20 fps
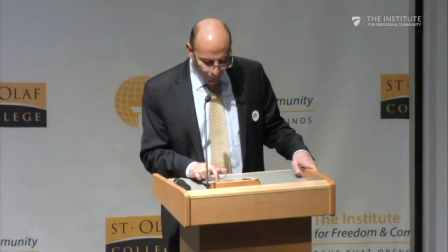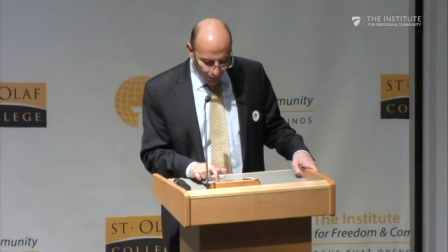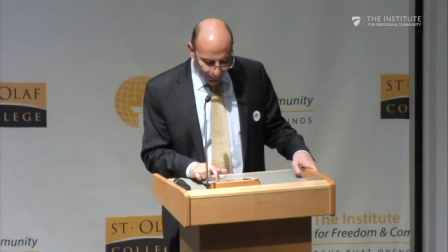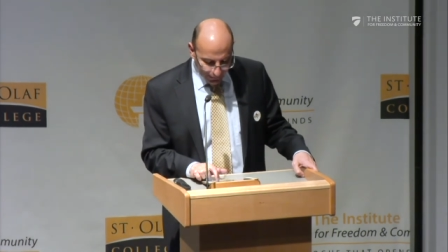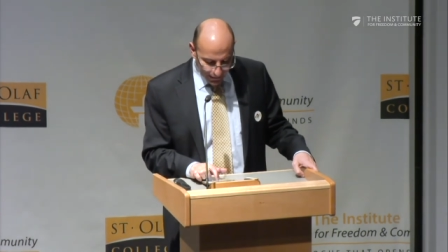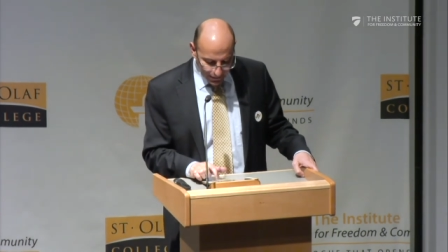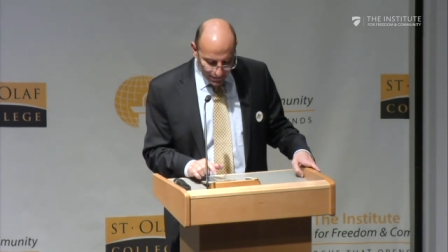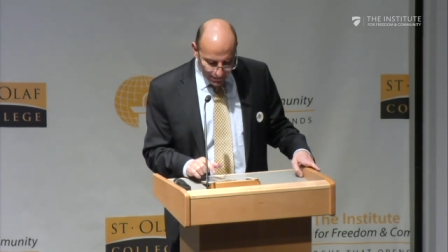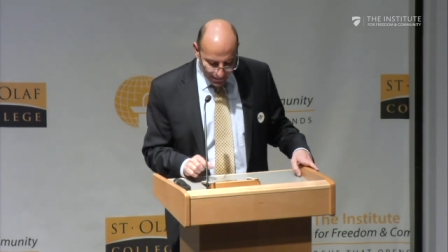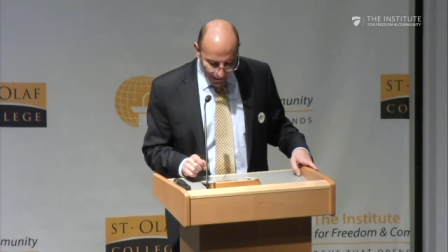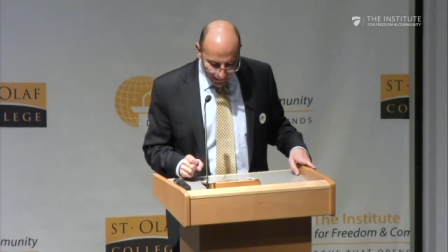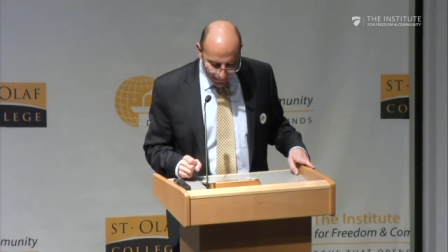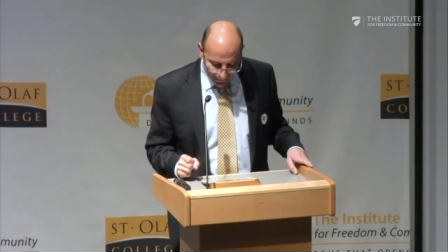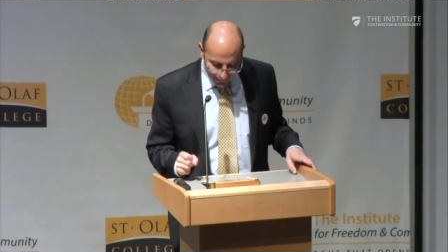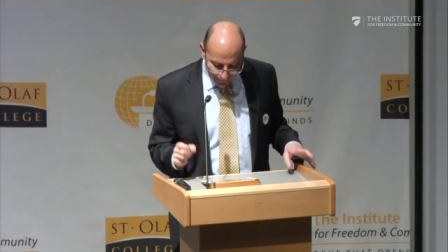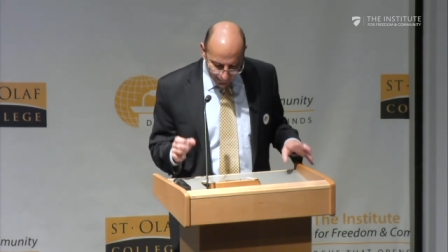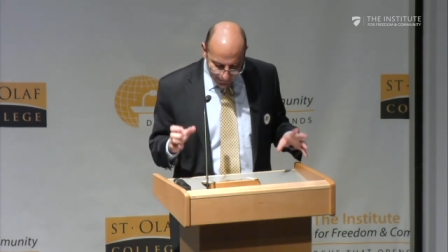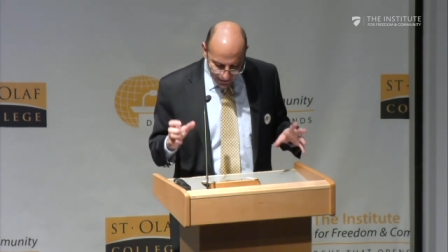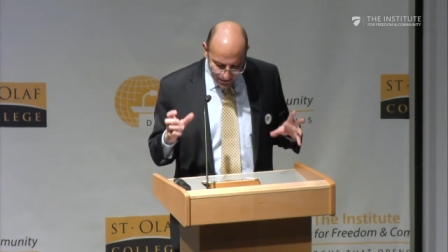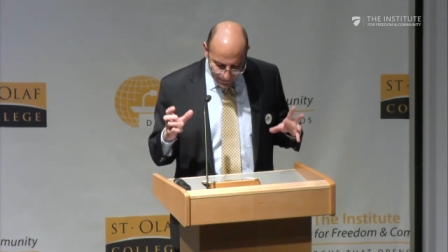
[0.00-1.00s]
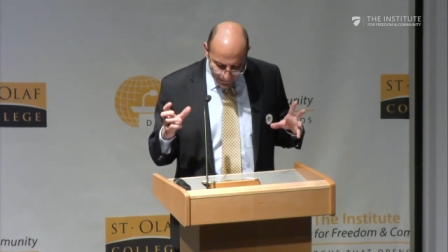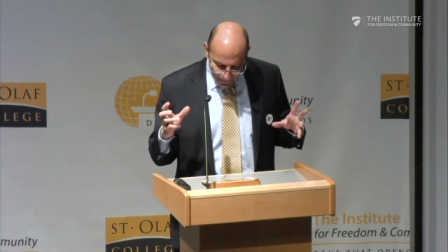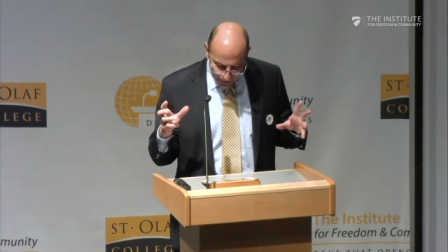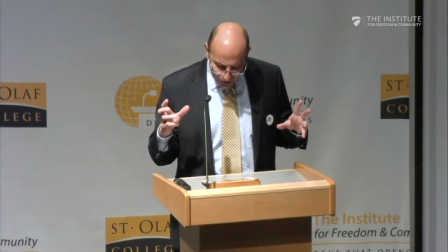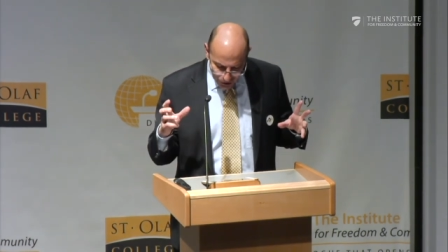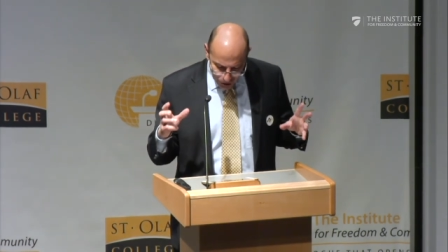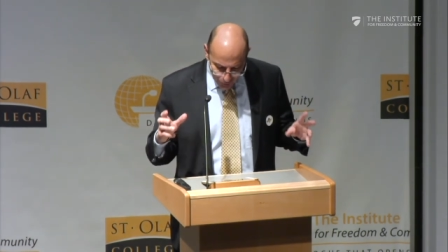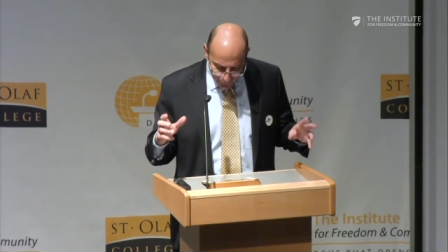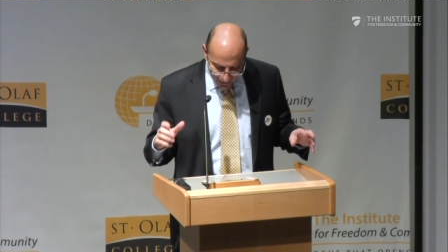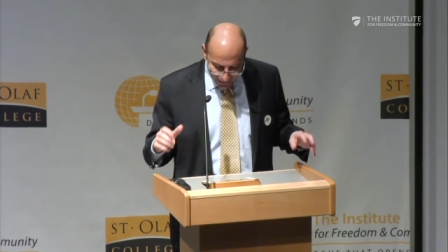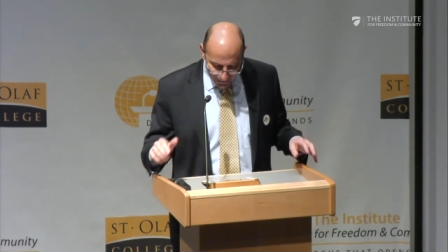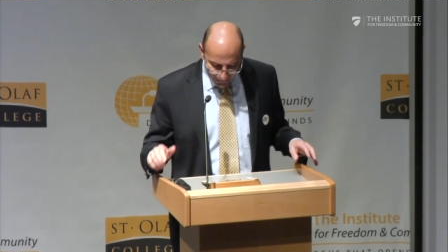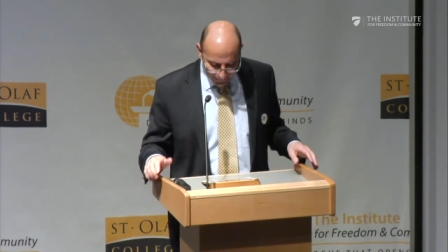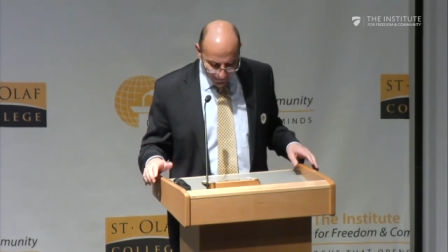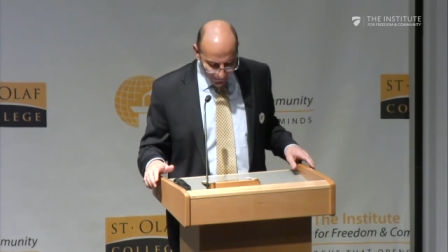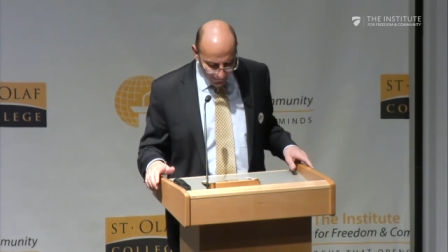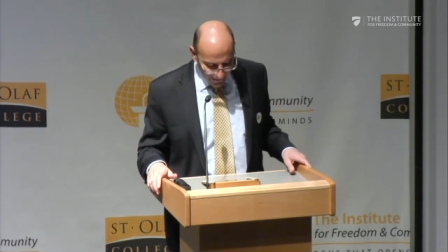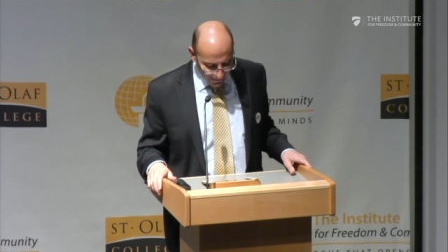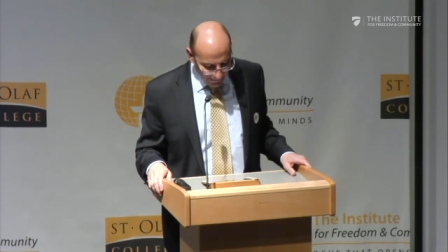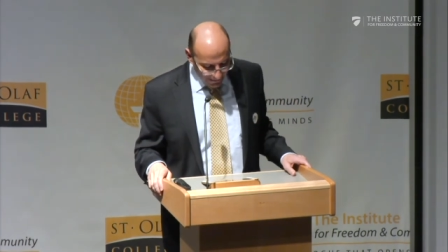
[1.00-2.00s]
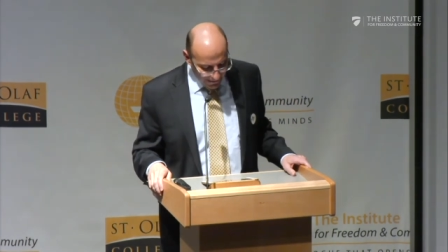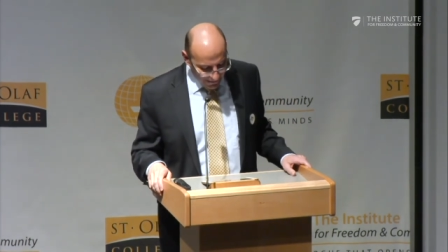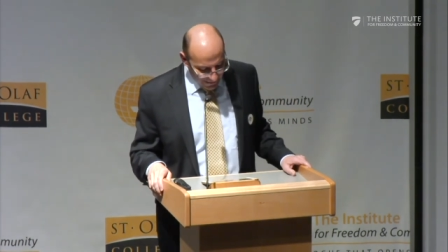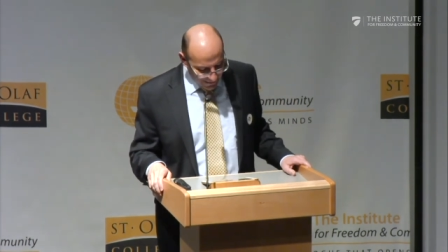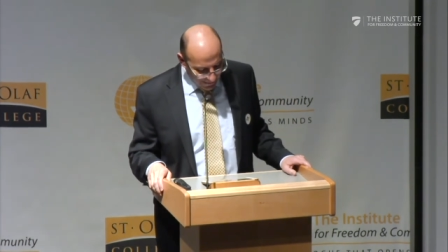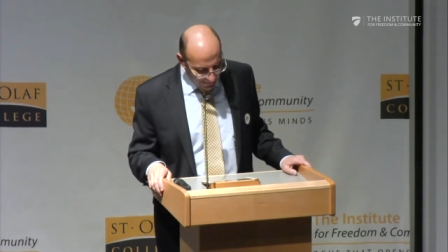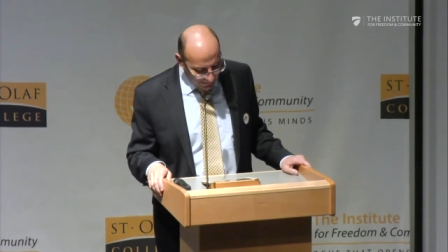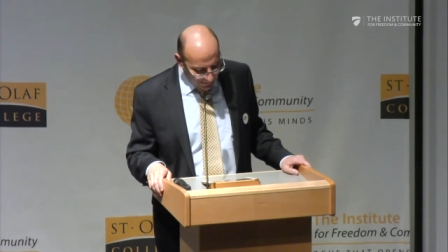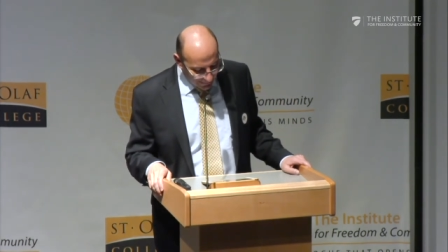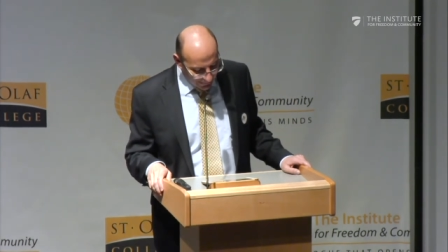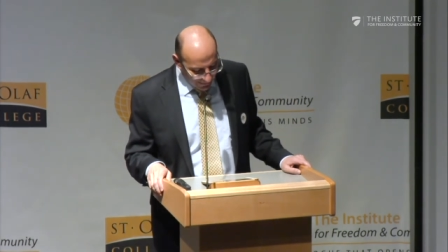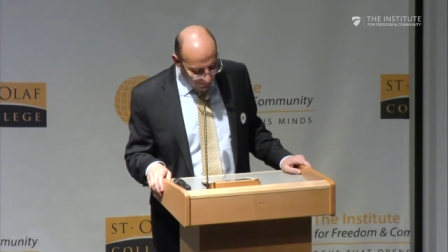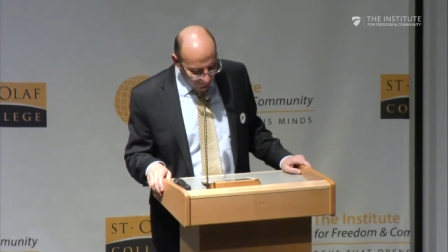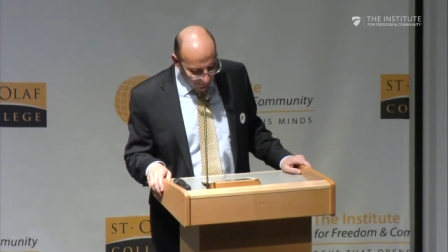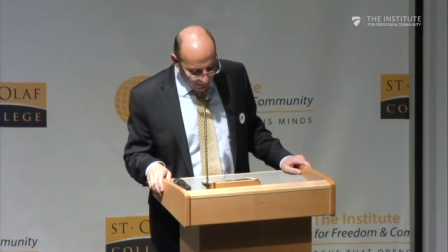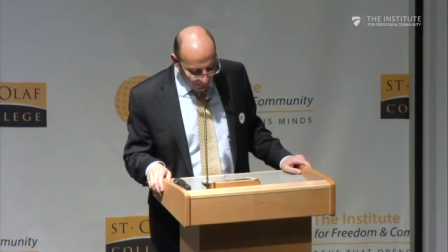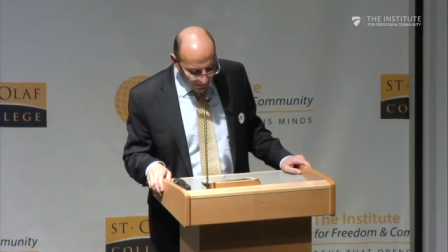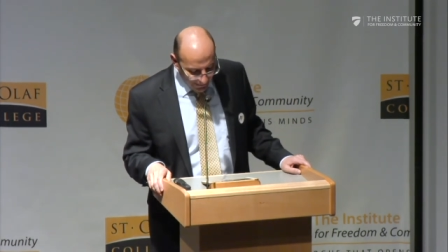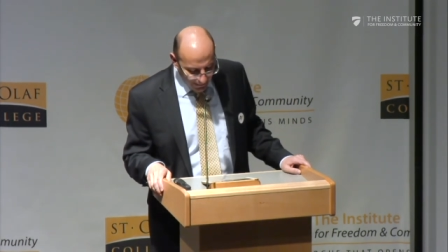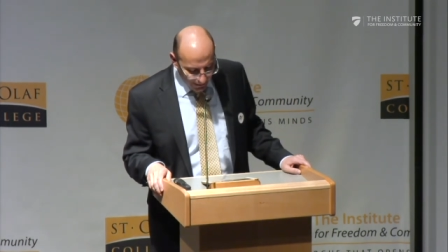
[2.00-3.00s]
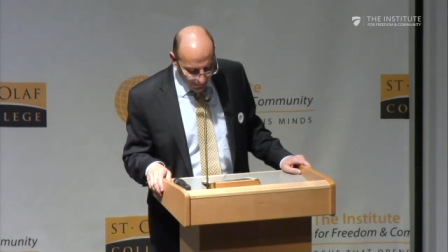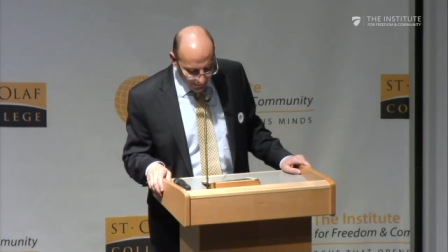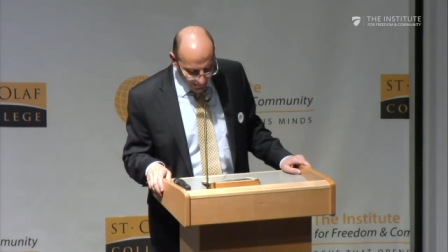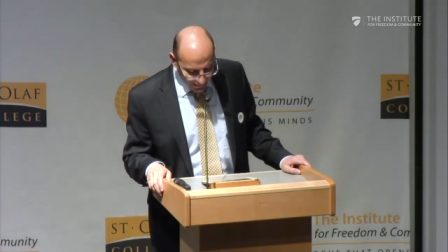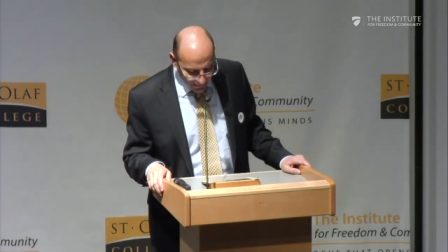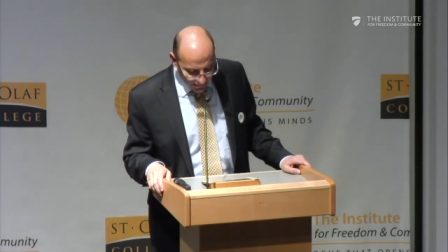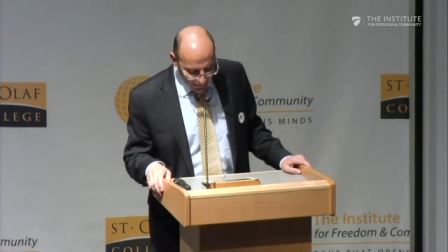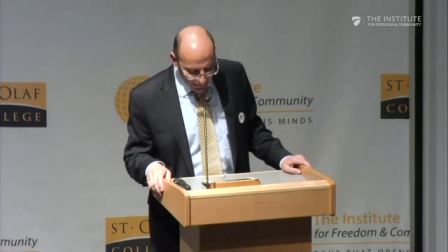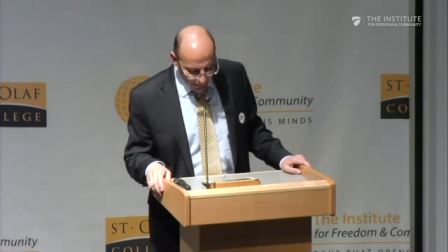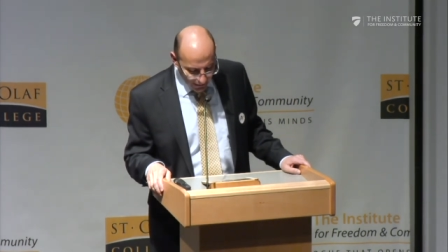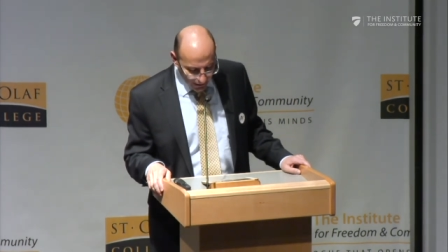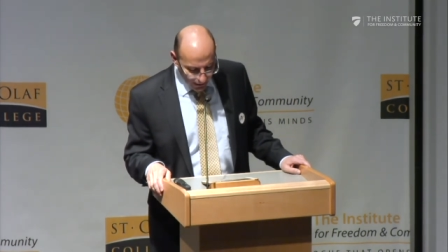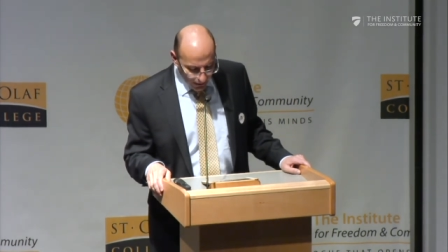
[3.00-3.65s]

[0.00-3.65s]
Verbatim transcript: to understanding the spirituality that is needed in the Middle East